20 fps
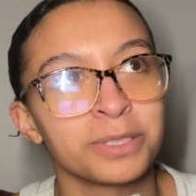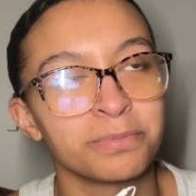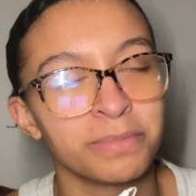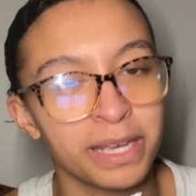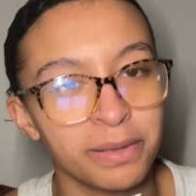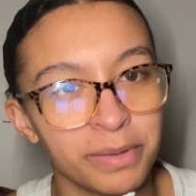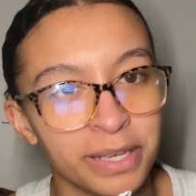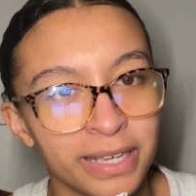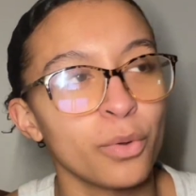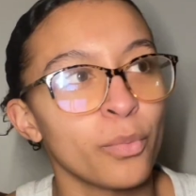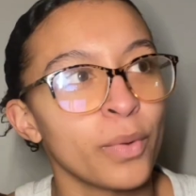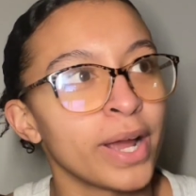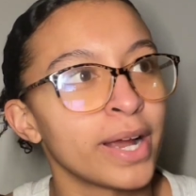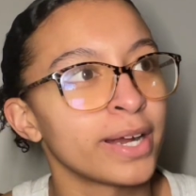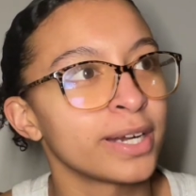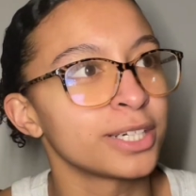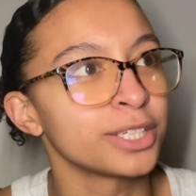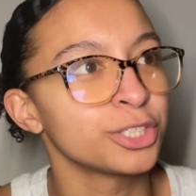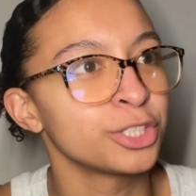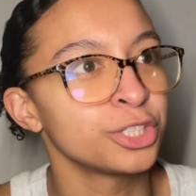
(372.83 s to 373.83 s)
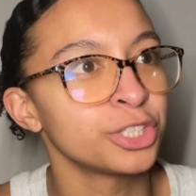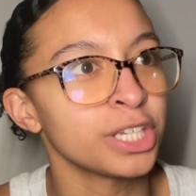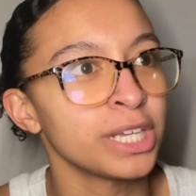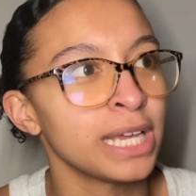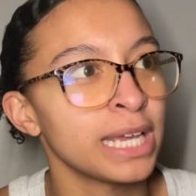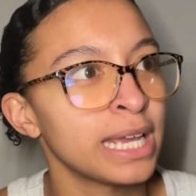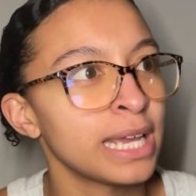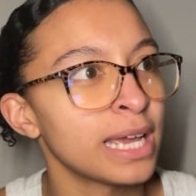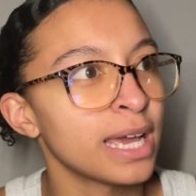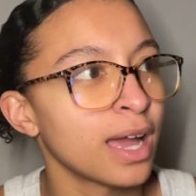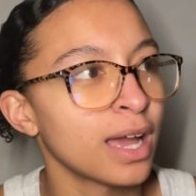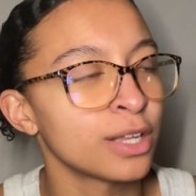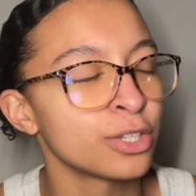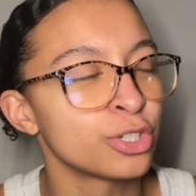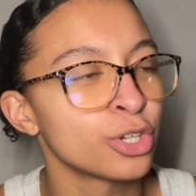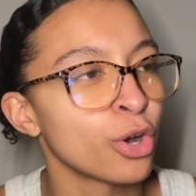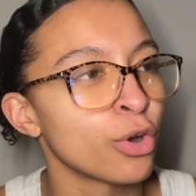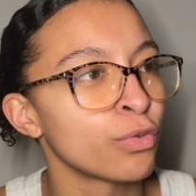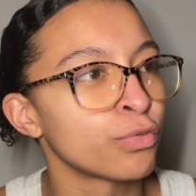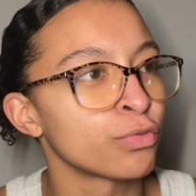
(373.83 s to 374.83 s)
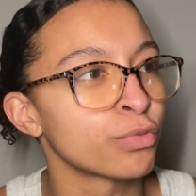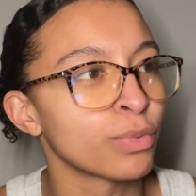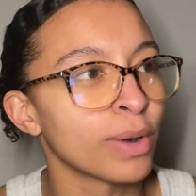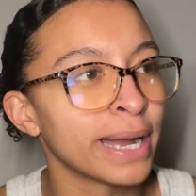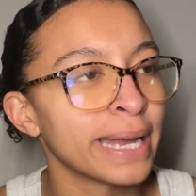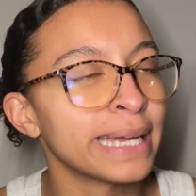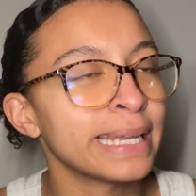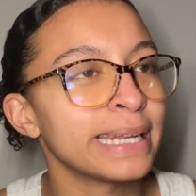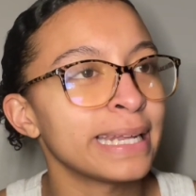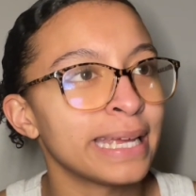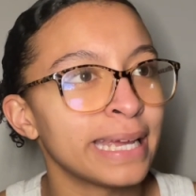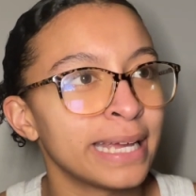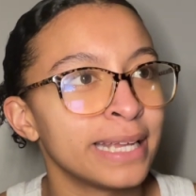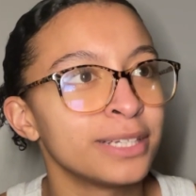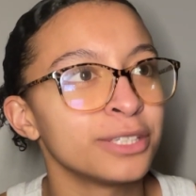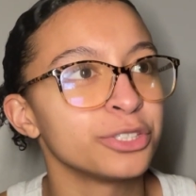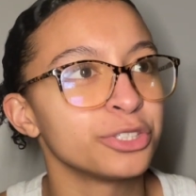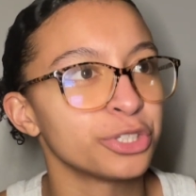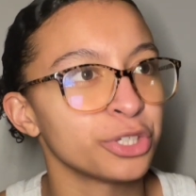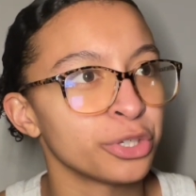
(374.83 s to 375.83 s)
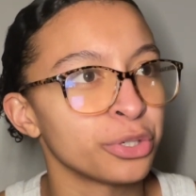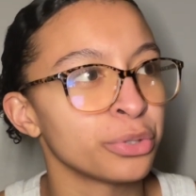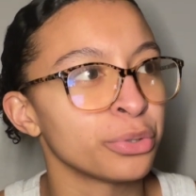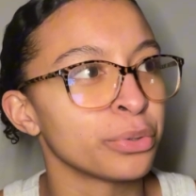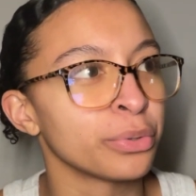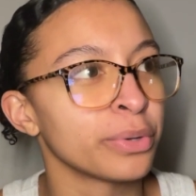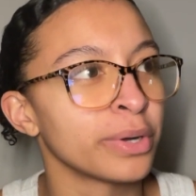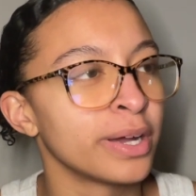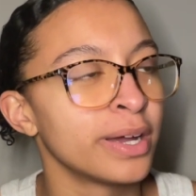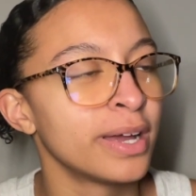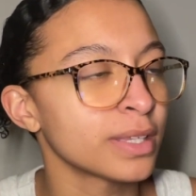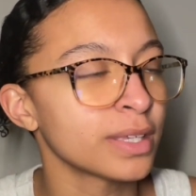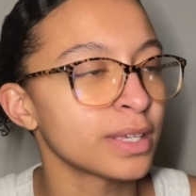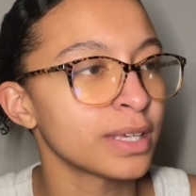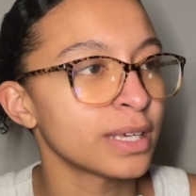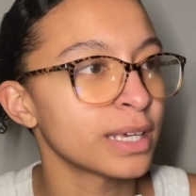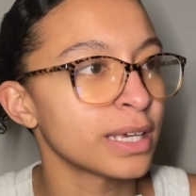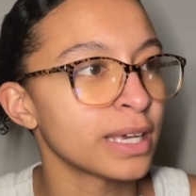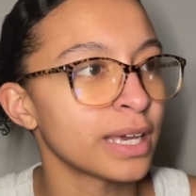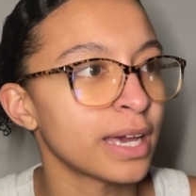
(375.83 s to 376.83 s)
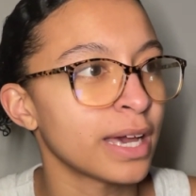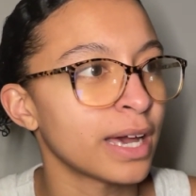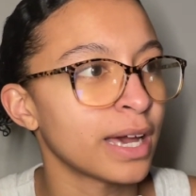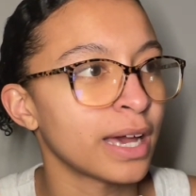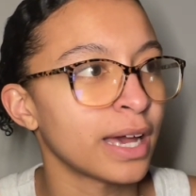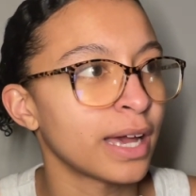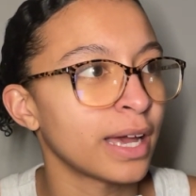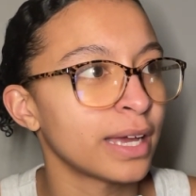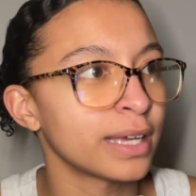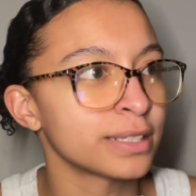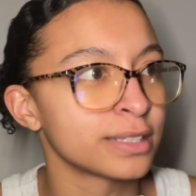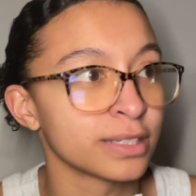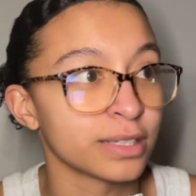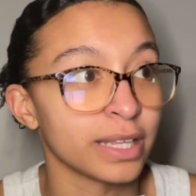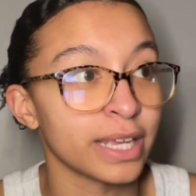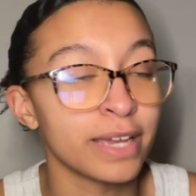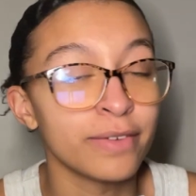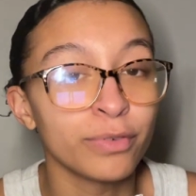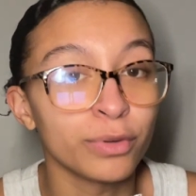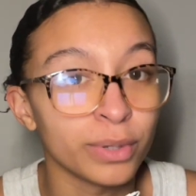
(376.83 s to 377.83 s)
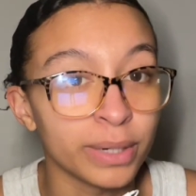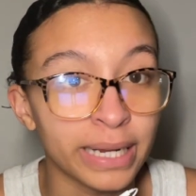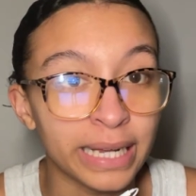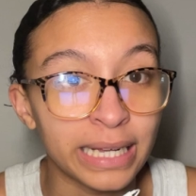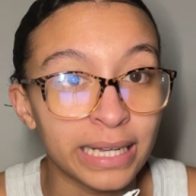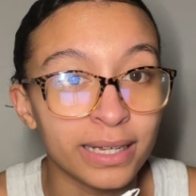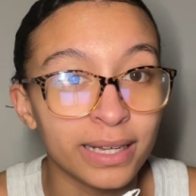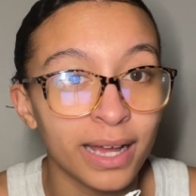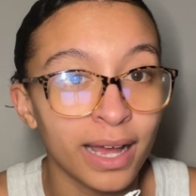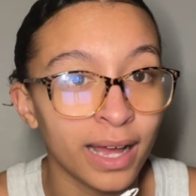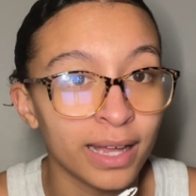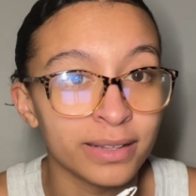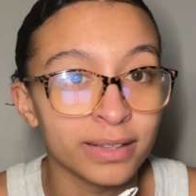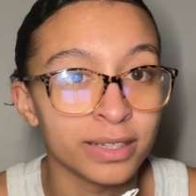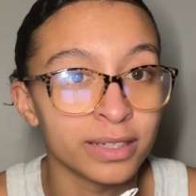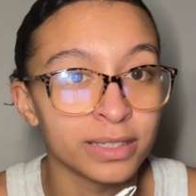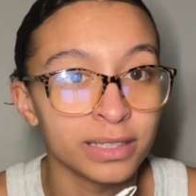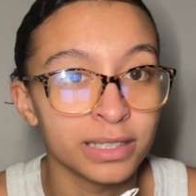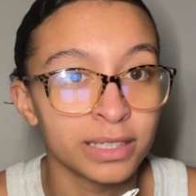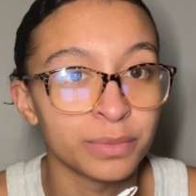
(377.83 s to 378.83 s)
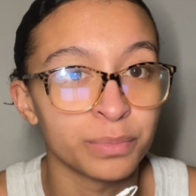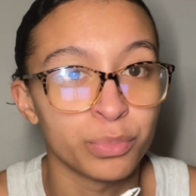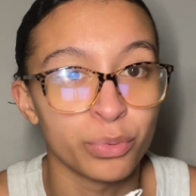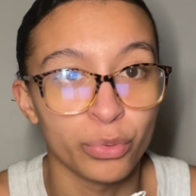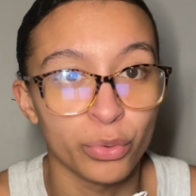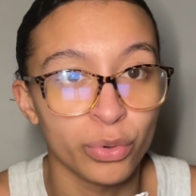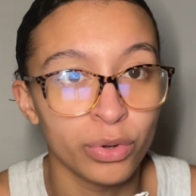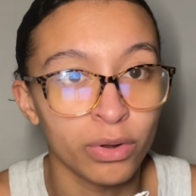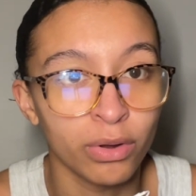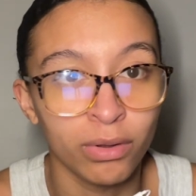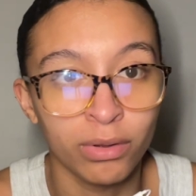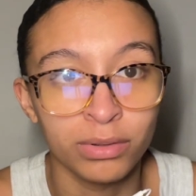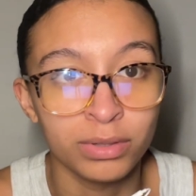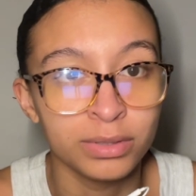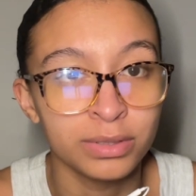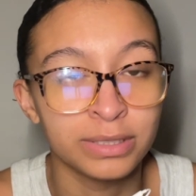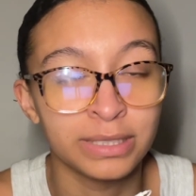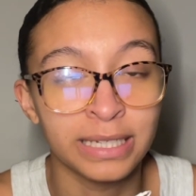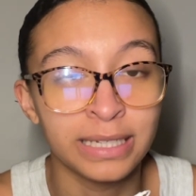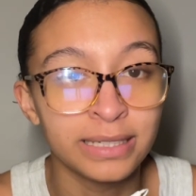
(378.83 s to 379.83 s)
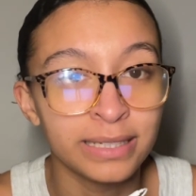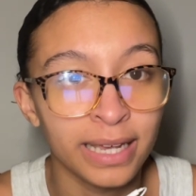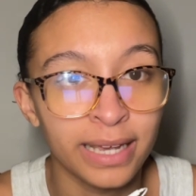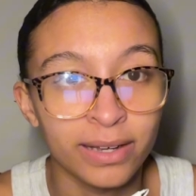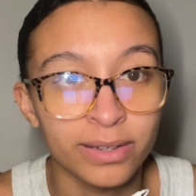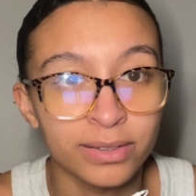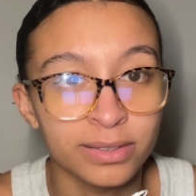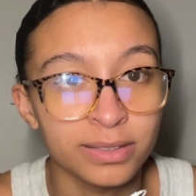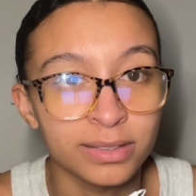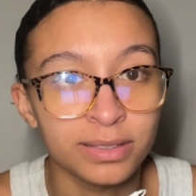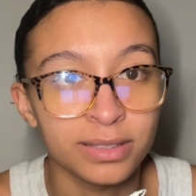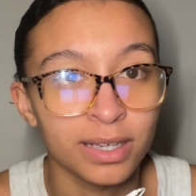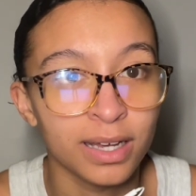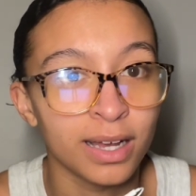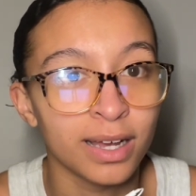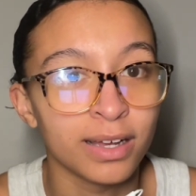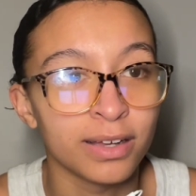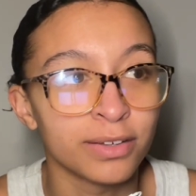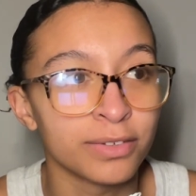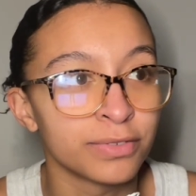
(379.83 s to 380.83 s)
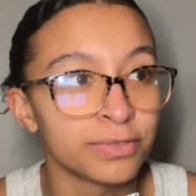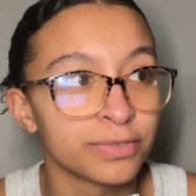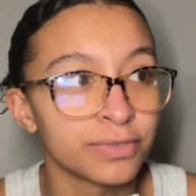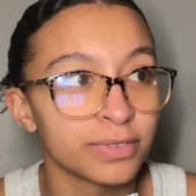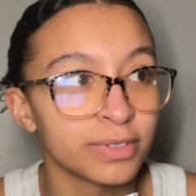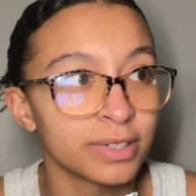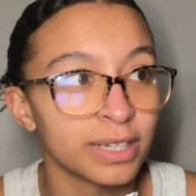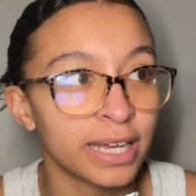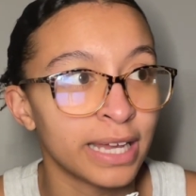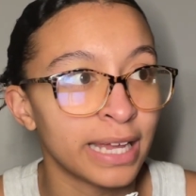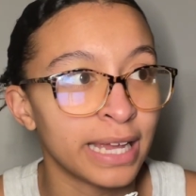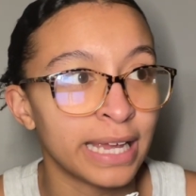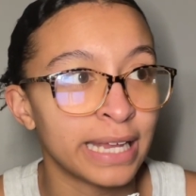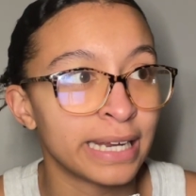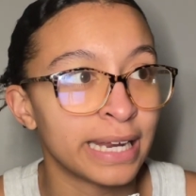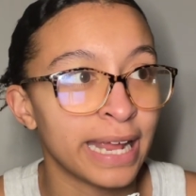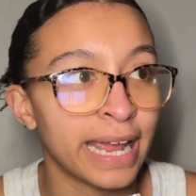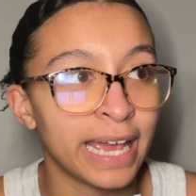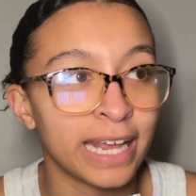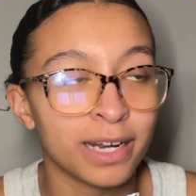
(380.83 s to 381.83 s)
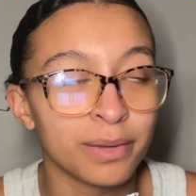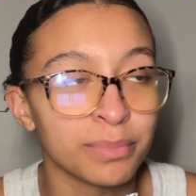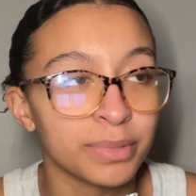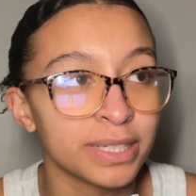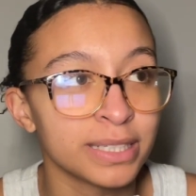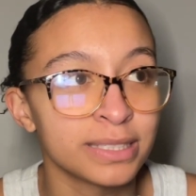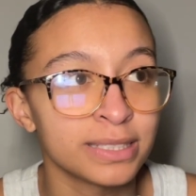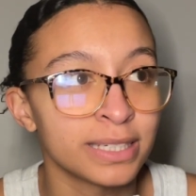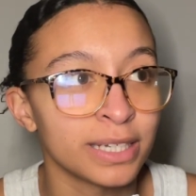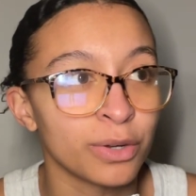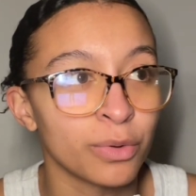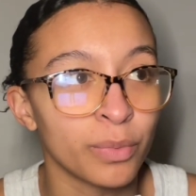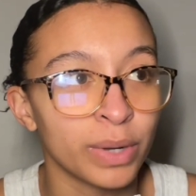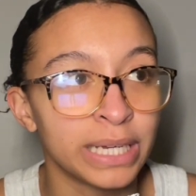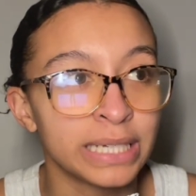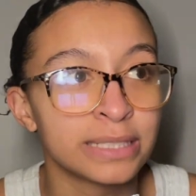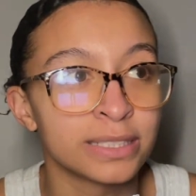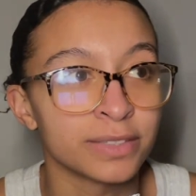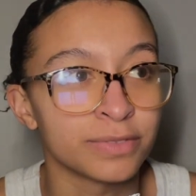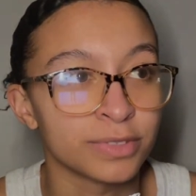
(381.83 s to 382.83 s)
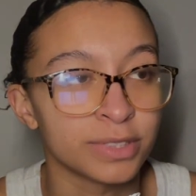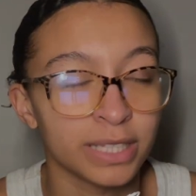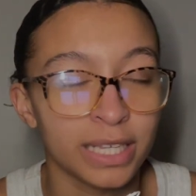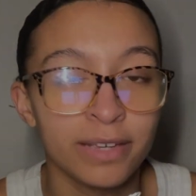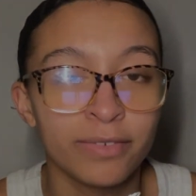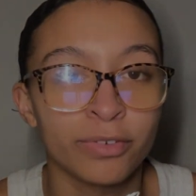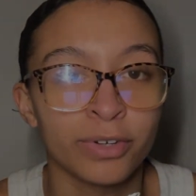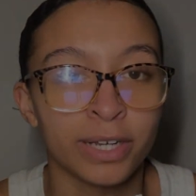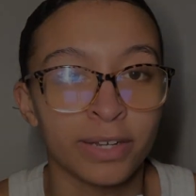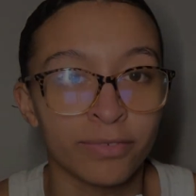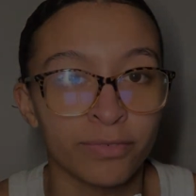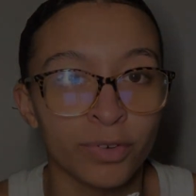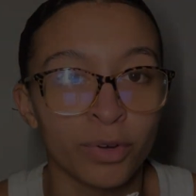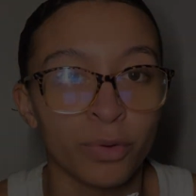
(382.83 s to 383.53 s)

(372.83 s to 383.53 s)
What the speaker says: Maybe, where she dove right into slavery, the brutal details of and animalistic ways of slavery for